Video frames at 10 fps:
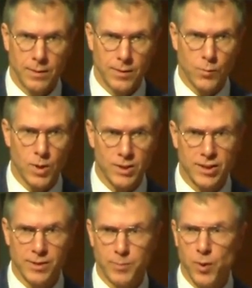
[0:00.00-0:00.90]
The walk
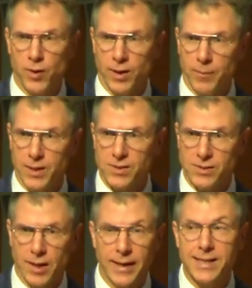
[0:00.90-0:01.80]
to the podium is
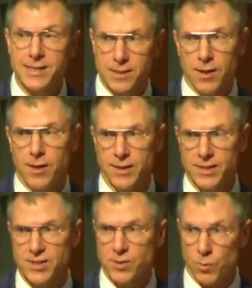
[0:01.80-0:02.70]
not as long
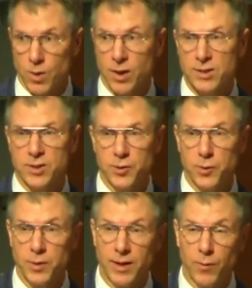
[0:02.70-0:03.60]
as the walk
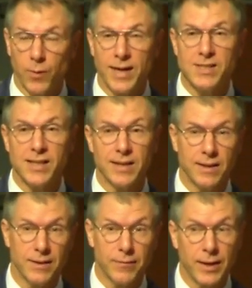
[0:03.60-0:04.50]
to raising
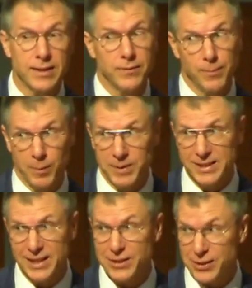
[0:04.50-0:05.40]
effective
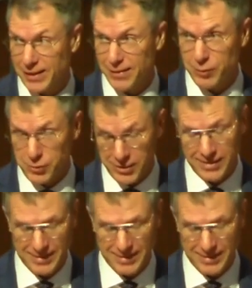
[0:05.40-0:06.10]
implementation levels.